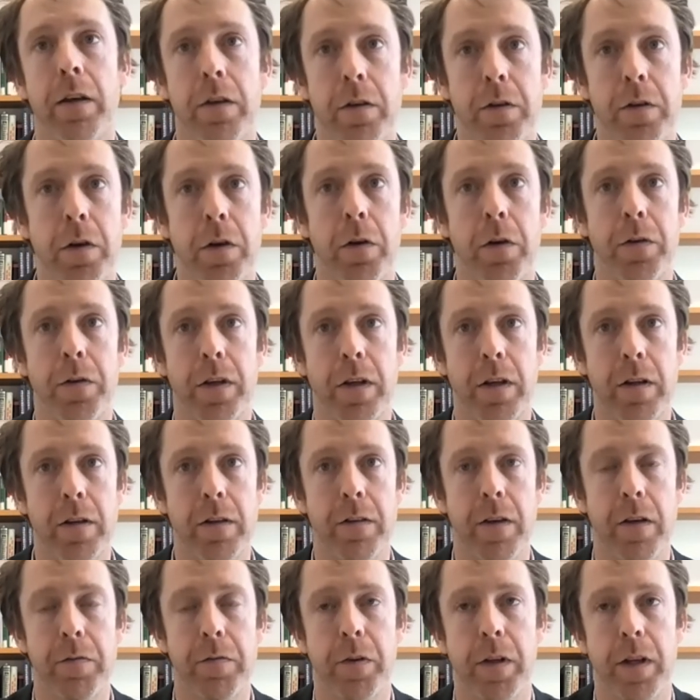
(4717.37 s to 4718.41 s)
you know you can
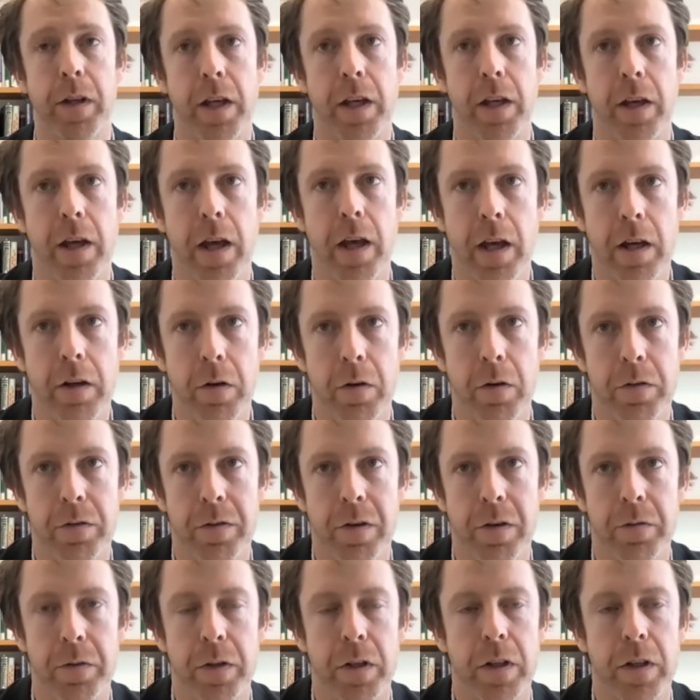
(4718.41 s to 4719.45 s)
definitely hear echoes
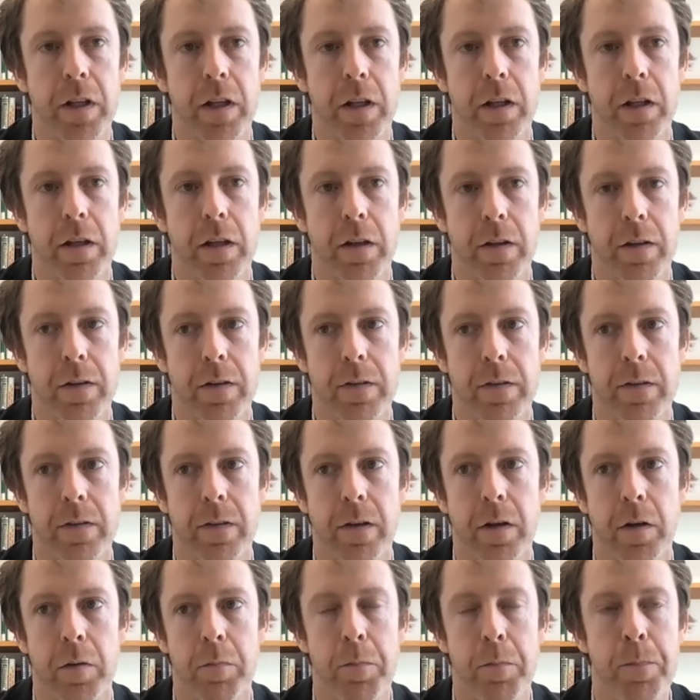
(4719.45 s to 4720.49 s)
of it in his
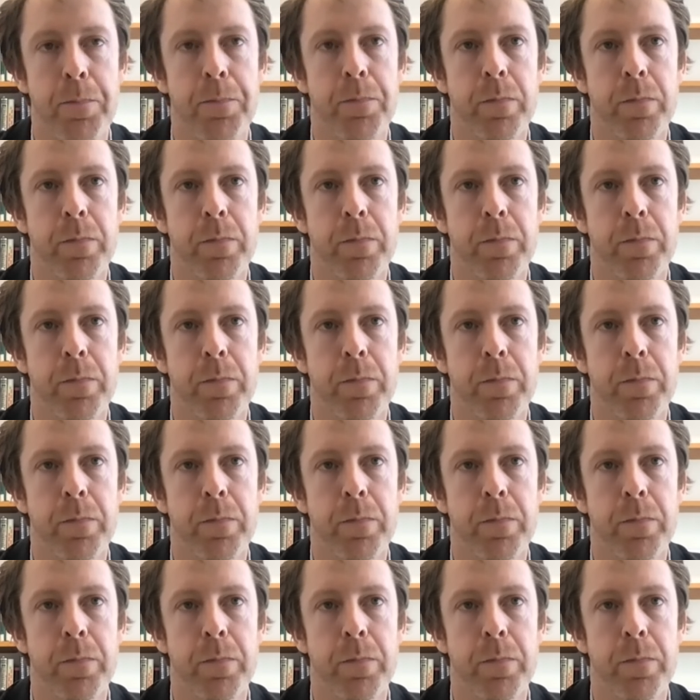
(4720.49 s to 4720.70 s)
um,